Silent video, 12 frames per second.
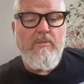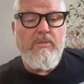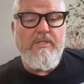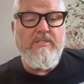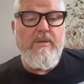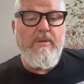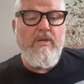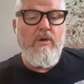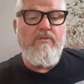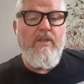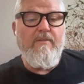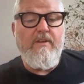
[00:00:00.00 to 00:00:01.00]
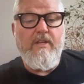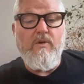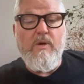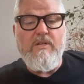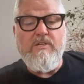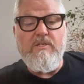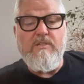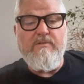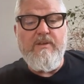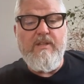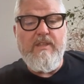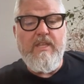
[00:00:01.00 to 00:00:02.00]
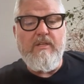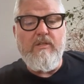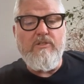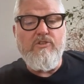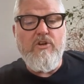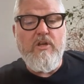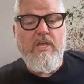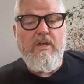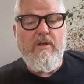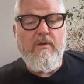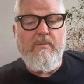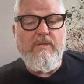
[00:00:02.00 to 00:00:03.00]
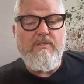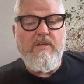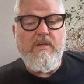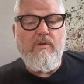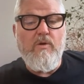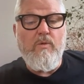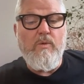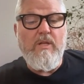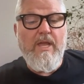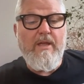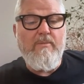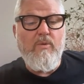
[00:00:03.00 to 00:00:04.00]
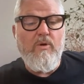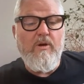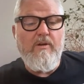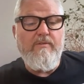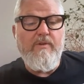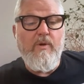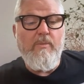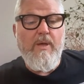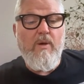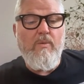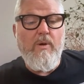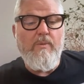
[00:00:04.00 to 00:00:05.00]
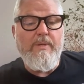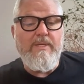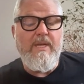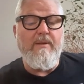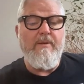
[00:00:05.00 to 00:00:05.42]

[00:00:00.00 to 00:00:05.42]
Please let me know if you have any questions, if anything looks truncated or missing, or would like more info about what we did.